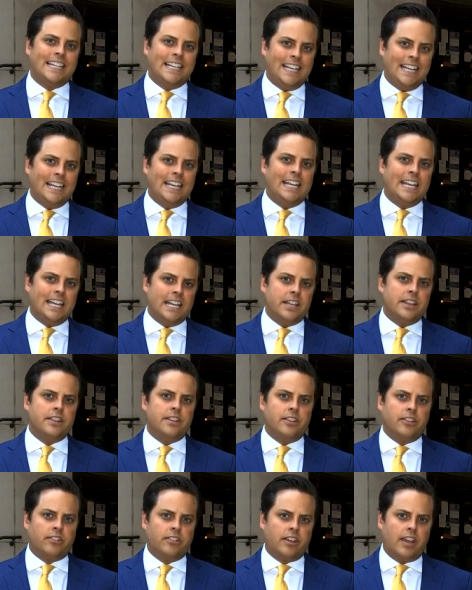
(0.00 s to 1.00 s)
key in
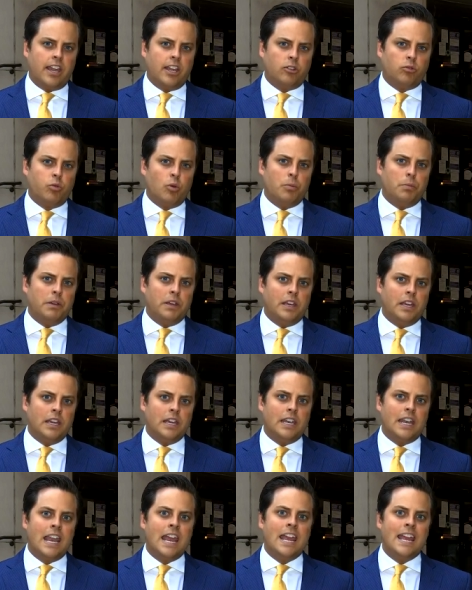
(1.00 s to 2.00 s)
this case, will
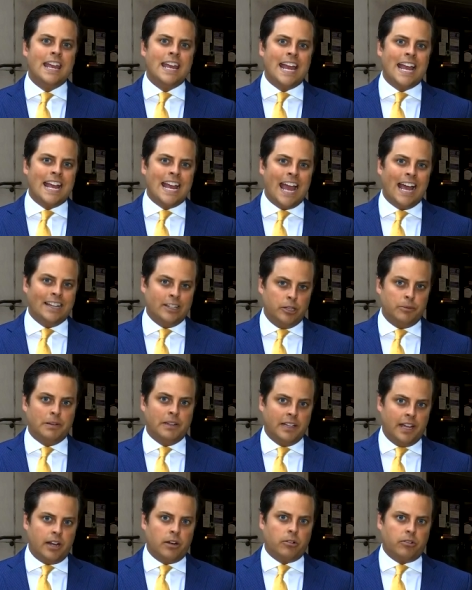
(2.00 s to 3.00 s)
begin a little
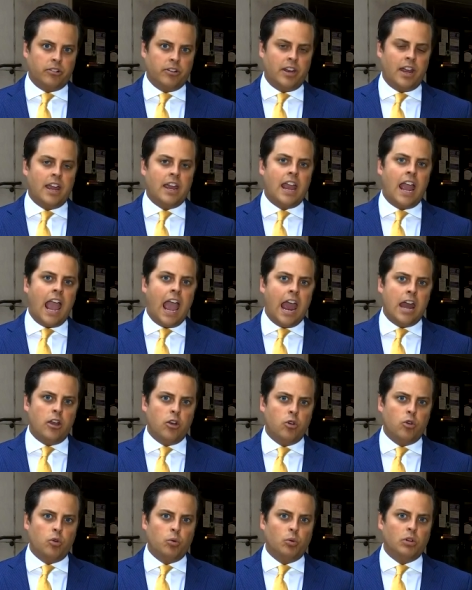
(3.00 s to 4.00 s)
bit later today at
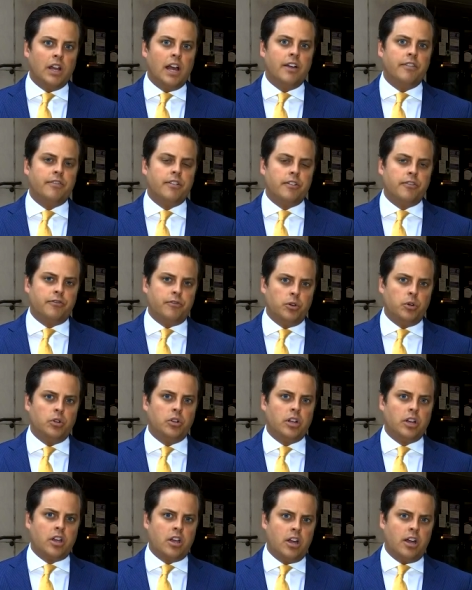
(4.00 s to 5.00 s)
noon. We'll have
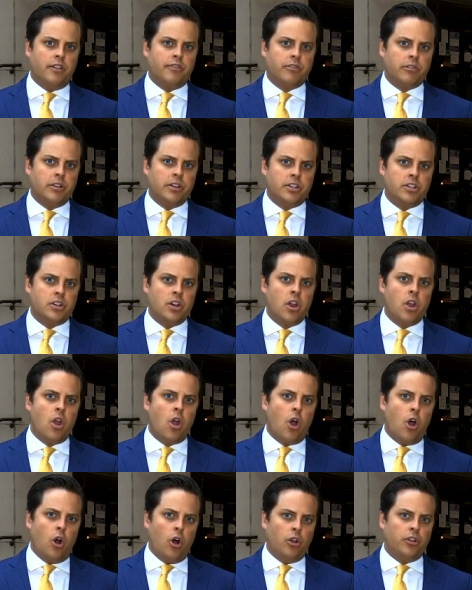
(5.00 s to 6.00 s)
full coverage
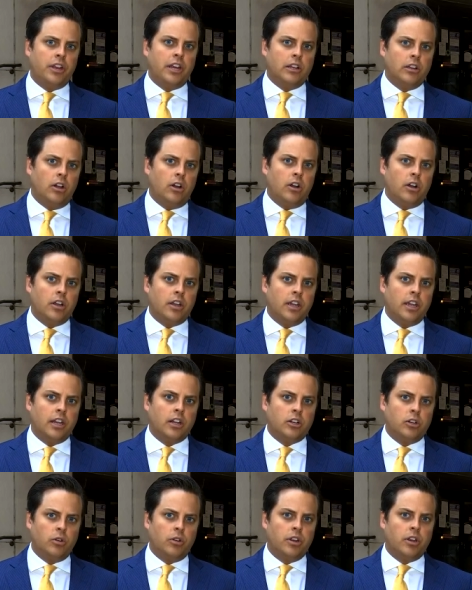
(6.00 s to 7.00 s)
all day long,
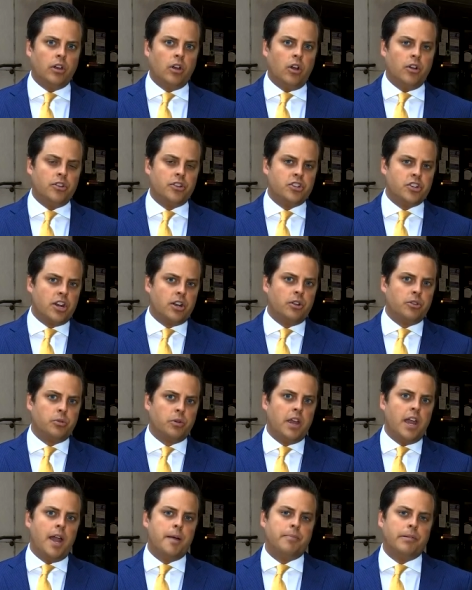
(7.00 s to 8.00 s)
including on the Channel
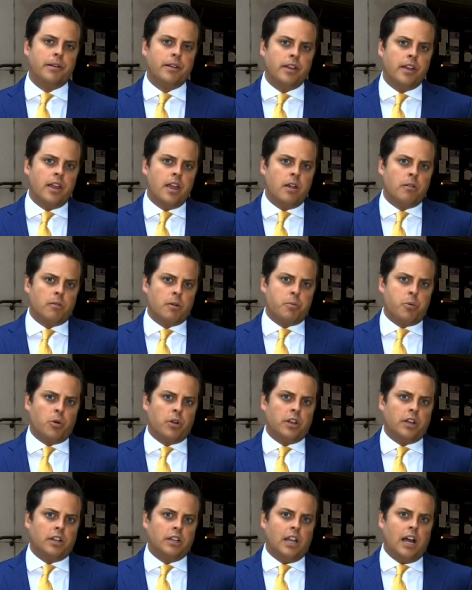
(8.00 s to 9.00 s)
3 app.
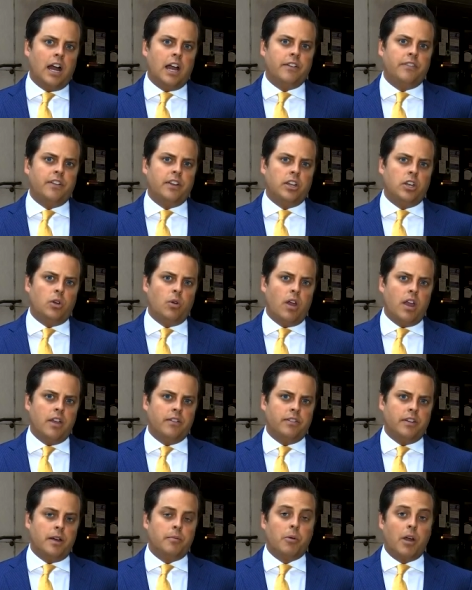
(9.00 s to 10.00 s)
Reporting live in New
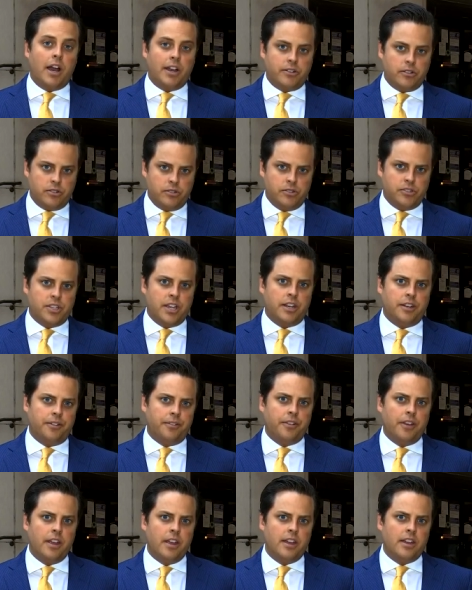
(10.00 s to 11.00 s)
Haven, I'm Roger
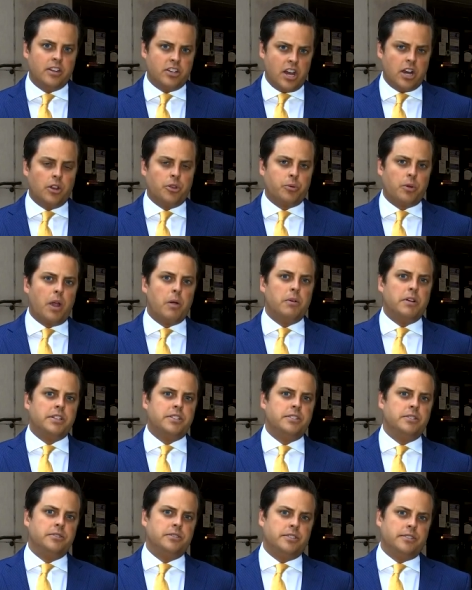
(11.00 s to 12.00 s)
Susanin, Channel 3
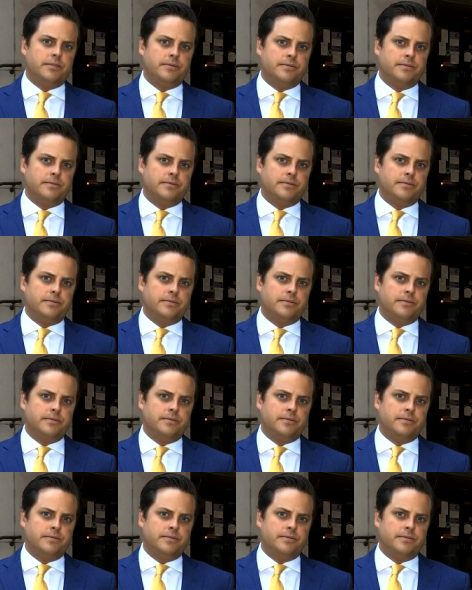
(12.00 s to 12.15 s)
Eyewitness News.